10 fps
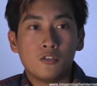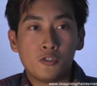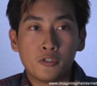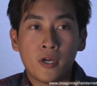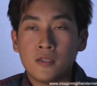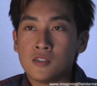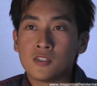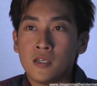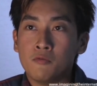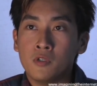trends
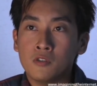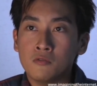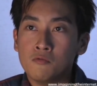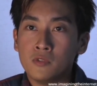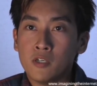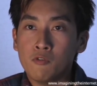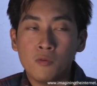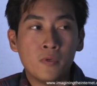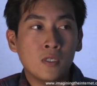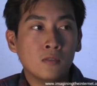that will that will
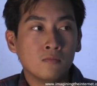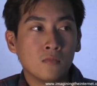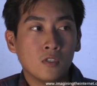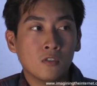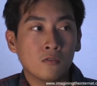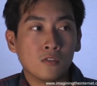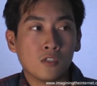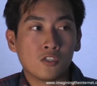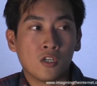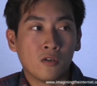be you know
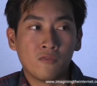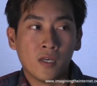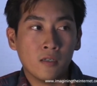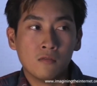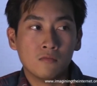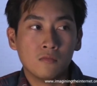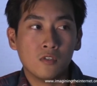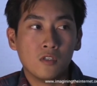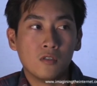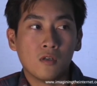sort of like
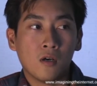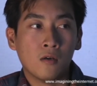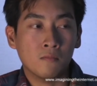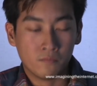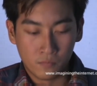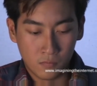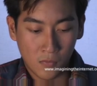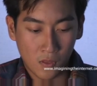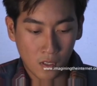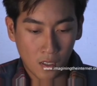um,
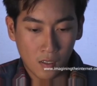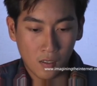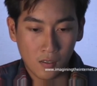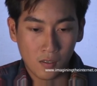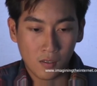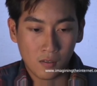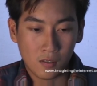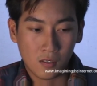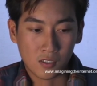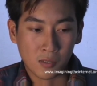
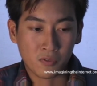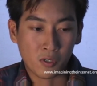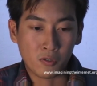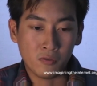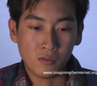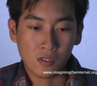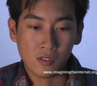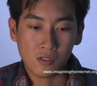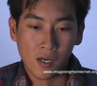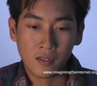some of the
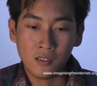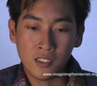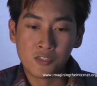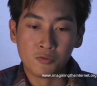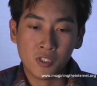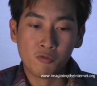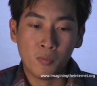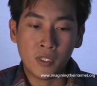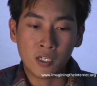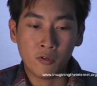I think this this will
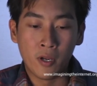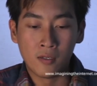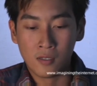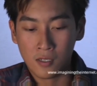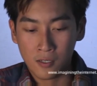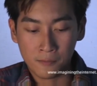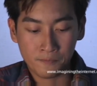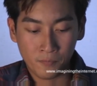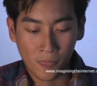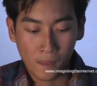be the great
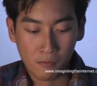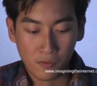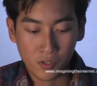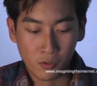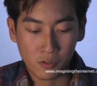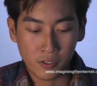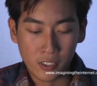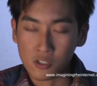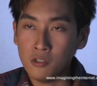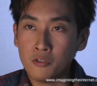um, one of the
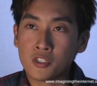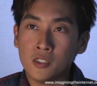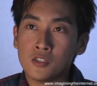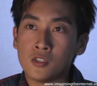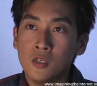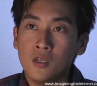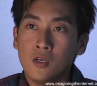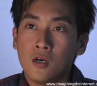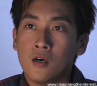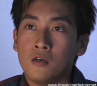great solutions
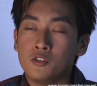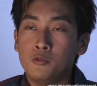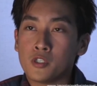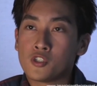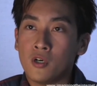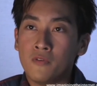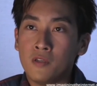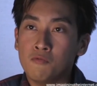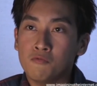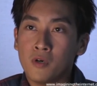uh, towards
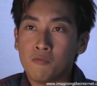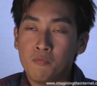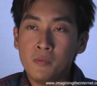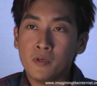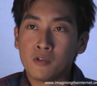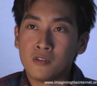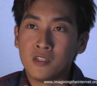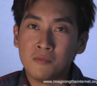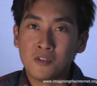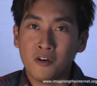solving what people
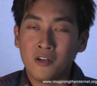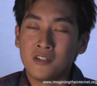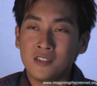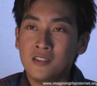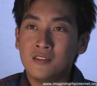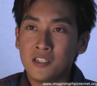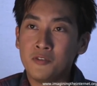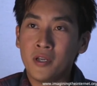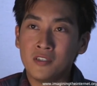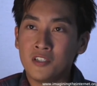keep calling the the
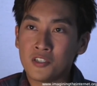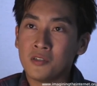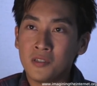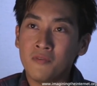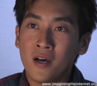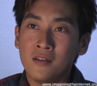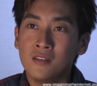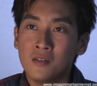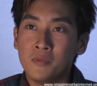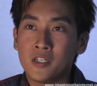great digital divide
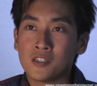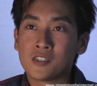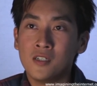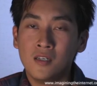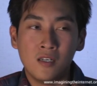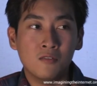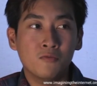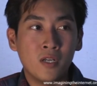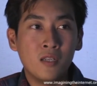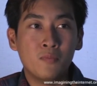because it
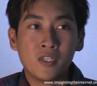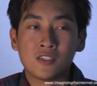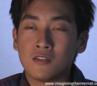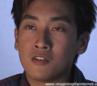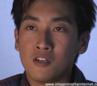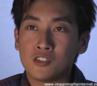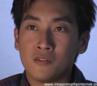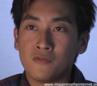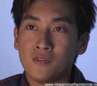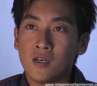really brings down the cost
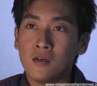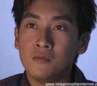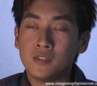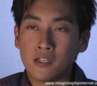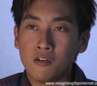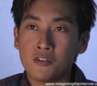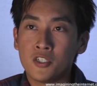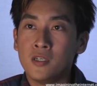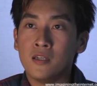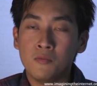of uh,
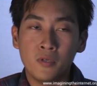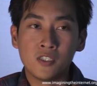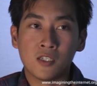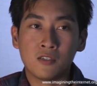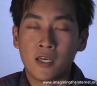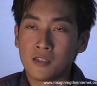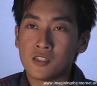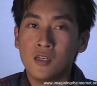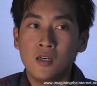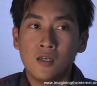technology and it brings down the
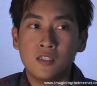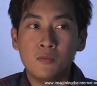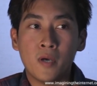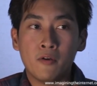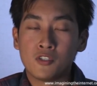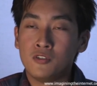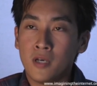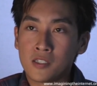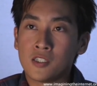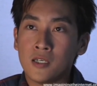ex the barriers
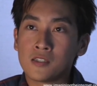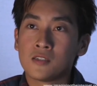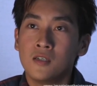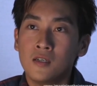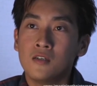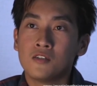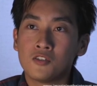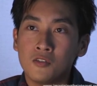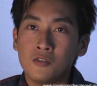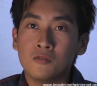to access.
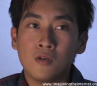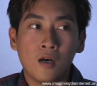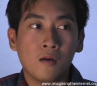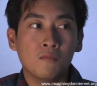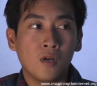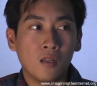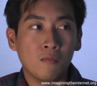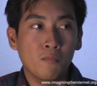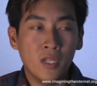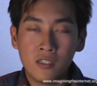So um, uh,
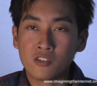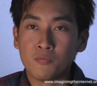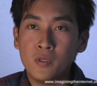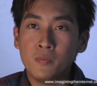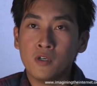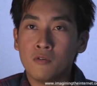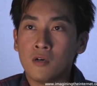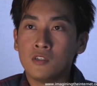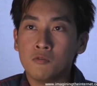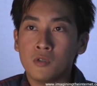millions of people
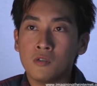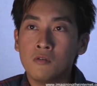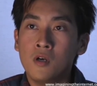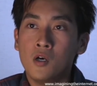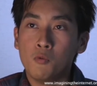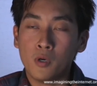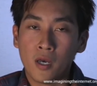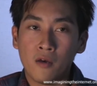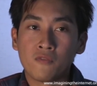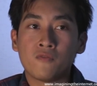around the world will
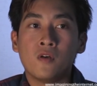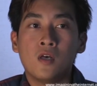have